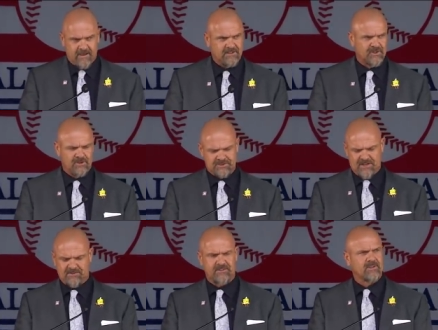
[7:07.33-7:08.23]
It turns
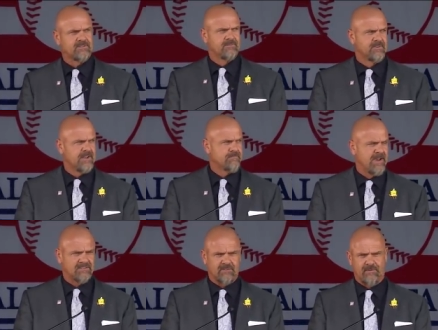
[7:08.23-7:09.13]
out getting
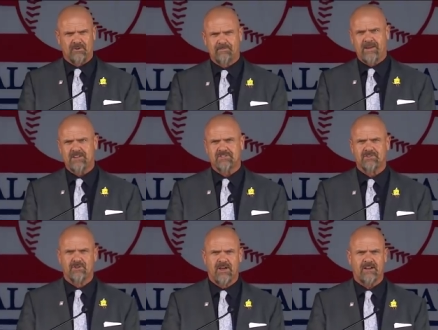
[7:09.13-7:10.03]
back to first base,
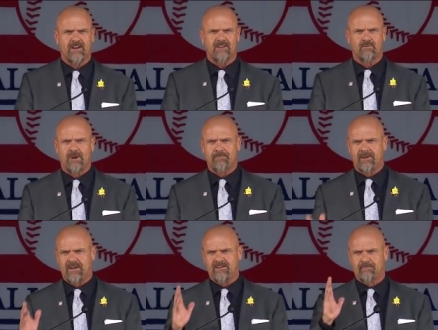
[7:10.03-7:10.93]
you do not cut right
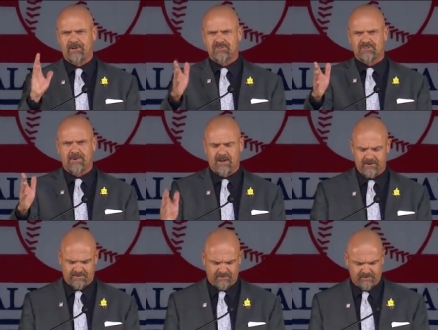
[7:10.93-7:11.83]
behind the pitcher's
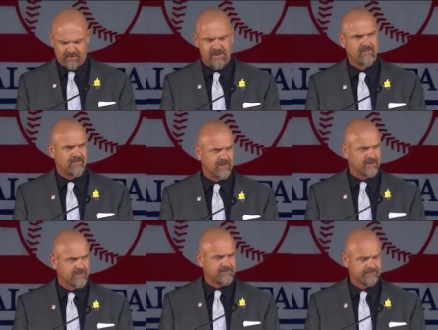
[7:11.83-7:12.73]
mound through the infield,